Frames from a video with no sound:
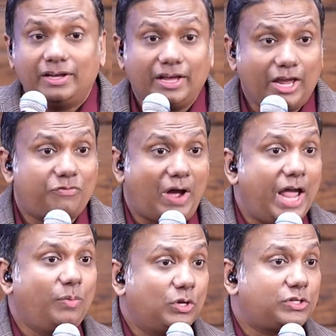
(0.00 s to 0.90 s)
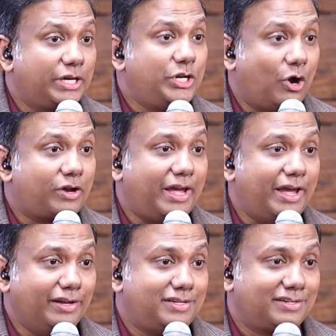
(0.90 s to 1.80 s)
If I was in your
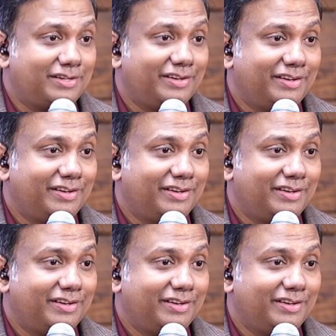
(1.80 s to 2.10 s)
case,